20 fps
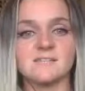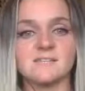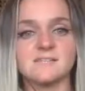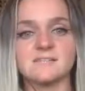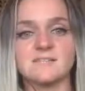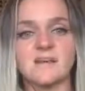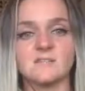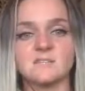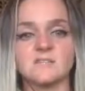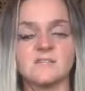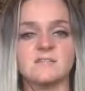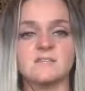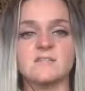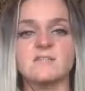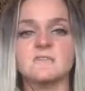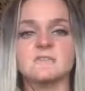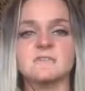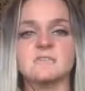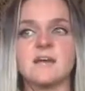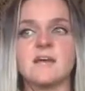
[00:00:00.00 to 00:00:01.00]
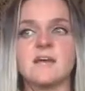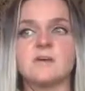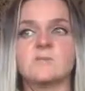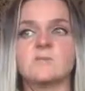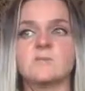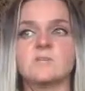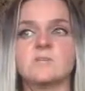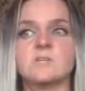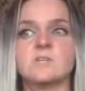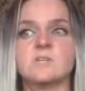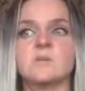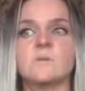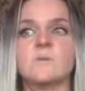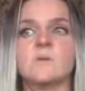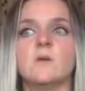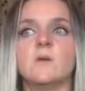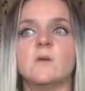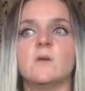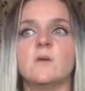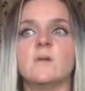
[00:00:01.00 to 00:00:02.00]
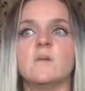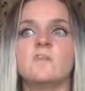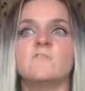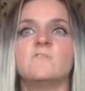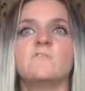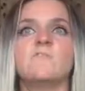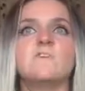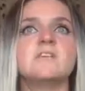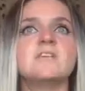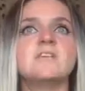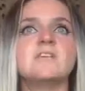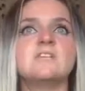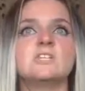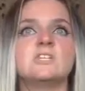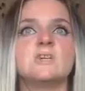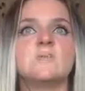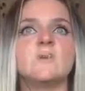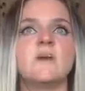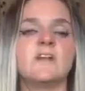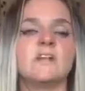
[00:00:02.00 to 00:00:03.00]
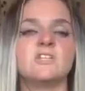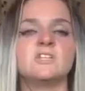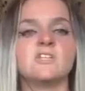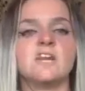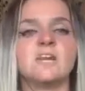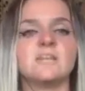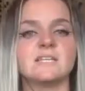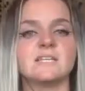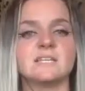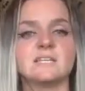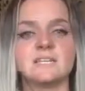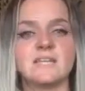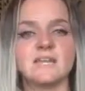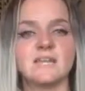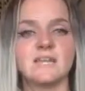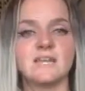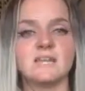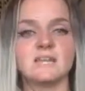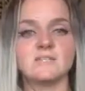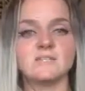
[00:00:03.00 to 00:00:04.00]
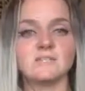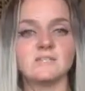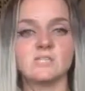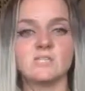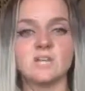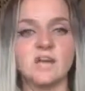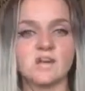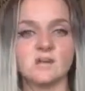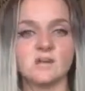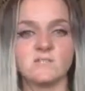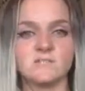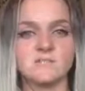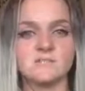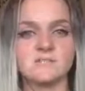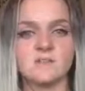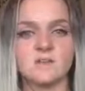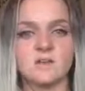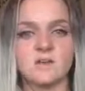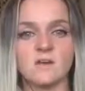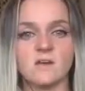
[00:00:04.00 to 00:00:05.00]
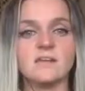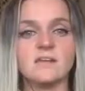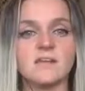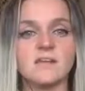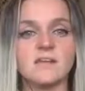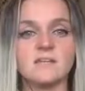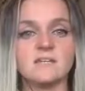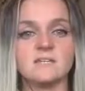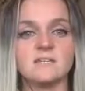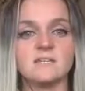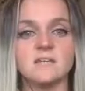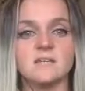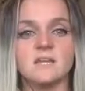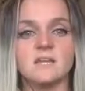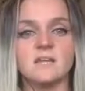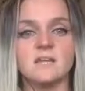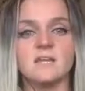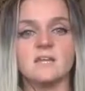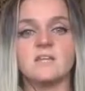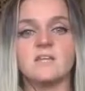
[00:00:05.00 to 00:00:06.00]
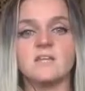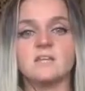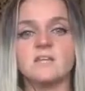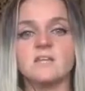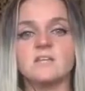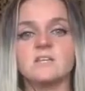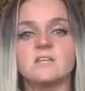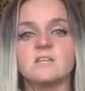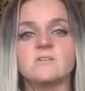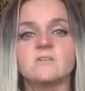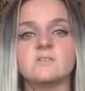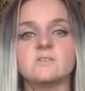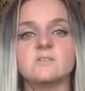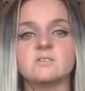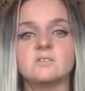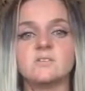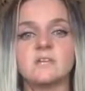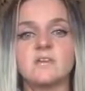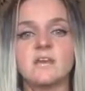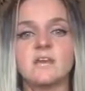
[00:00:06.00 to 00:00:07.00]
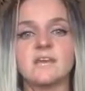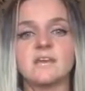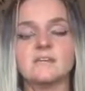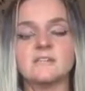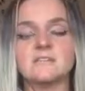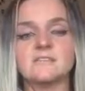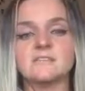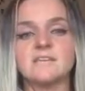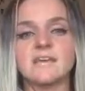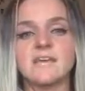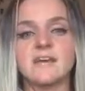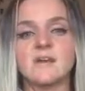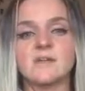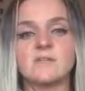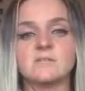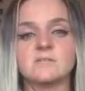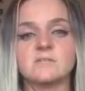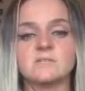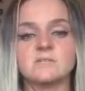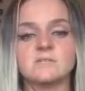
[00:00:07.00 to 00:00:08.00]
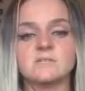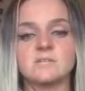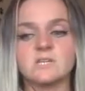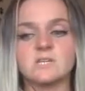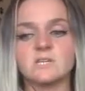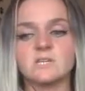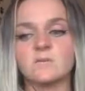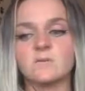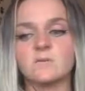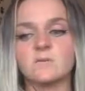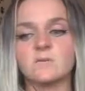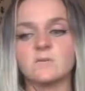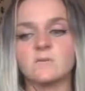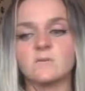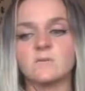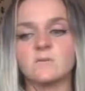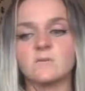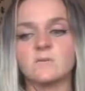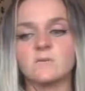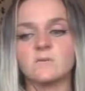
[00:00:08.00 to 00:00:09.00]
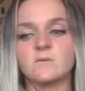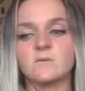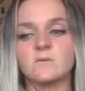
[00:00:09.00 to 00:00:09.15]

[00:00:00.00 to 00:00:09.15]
cells. You can use sound to feed you energetically in chakras that are understimulated. You can use sound to